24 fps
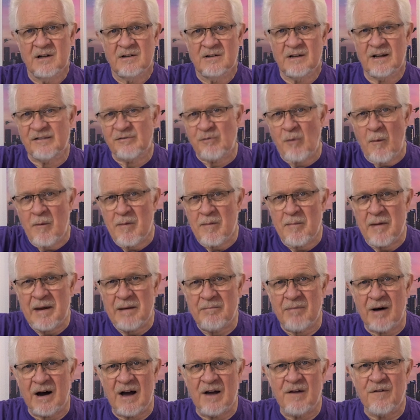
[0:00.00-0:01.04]
That's what we
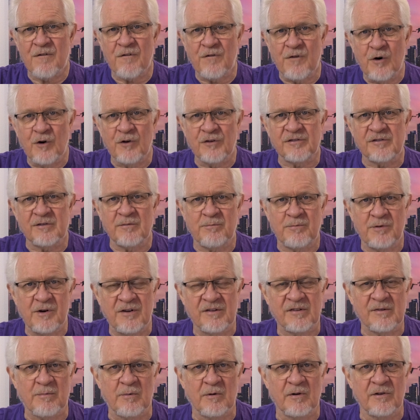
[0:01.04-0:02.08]
mean by first
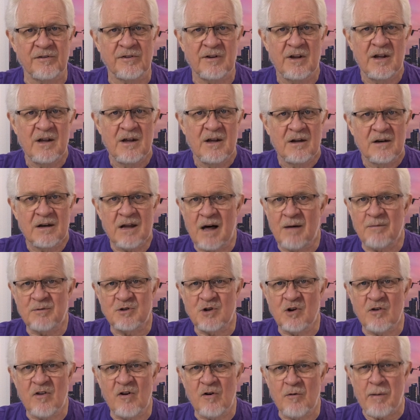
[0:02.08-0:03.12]
principles. Now, I'm
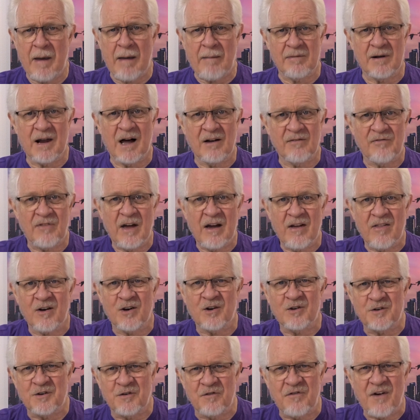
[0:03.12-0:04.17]
sure there are people out there that
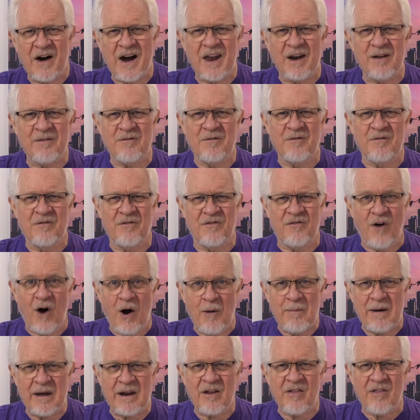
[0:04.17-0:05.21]
could define it far
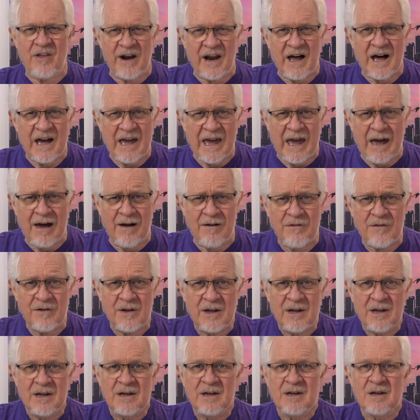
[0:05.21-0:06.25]
better than I have,
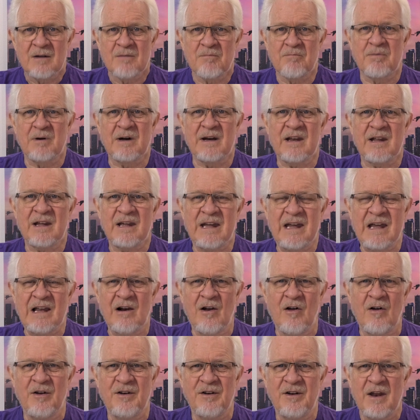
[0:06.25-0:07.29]
but
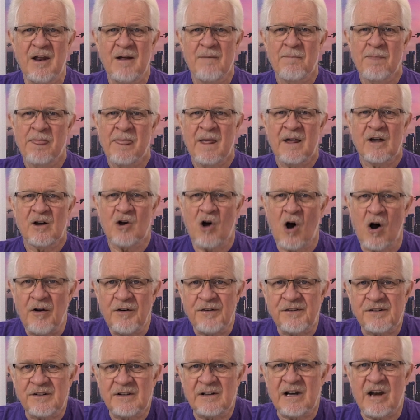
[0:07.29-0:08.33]
Elon
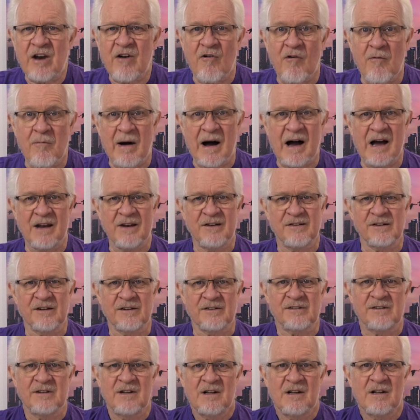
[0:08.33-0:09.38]
constantly reminds
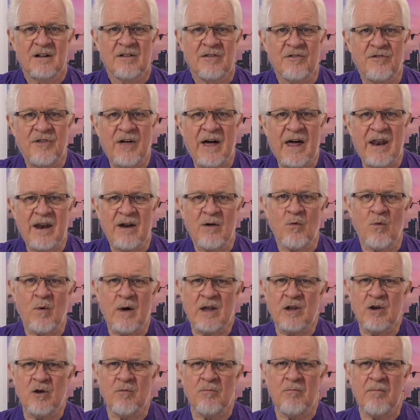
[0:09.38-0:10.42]
us that
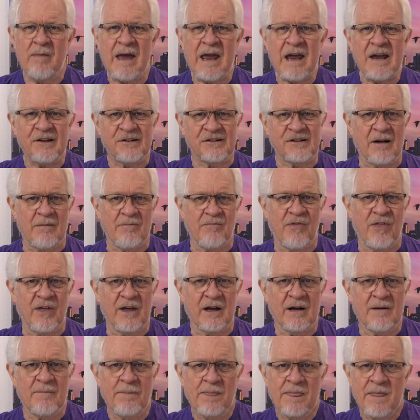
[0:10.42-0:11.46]
when you make
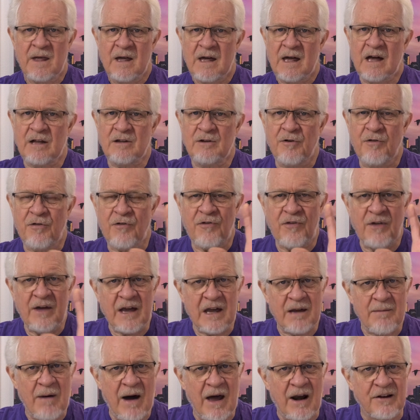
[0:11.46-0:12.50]
something and you
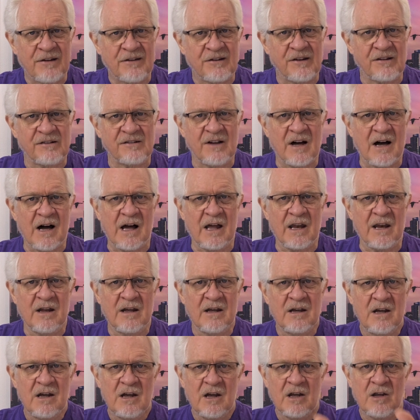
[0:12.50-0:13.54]
think about its design,
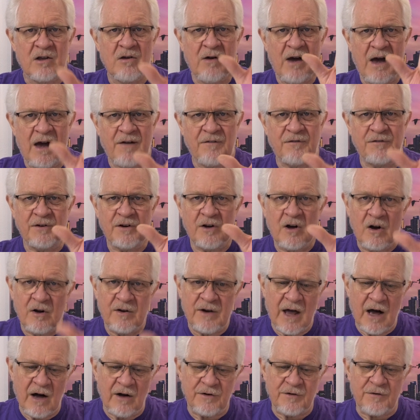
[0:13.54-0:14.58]
you have to go
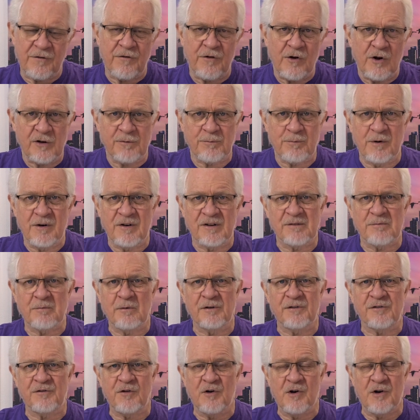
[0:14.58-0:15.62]
down to first
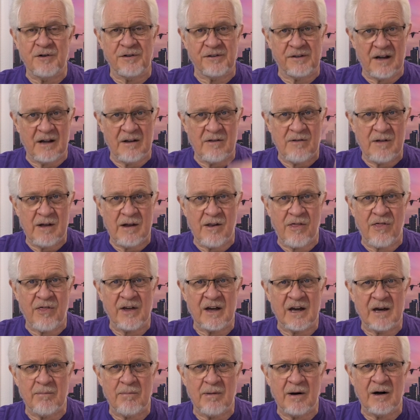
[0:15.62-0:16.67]
principles first and then
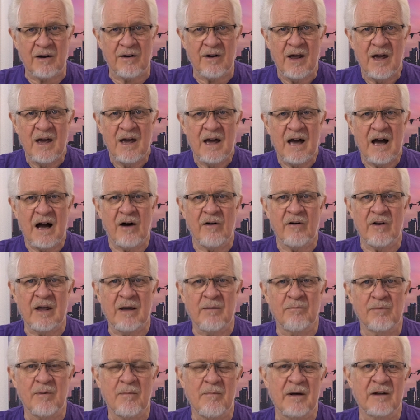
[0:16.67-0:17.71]
think about how to
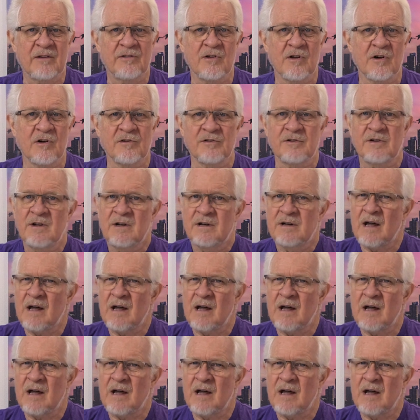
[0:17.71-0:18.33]
implement those.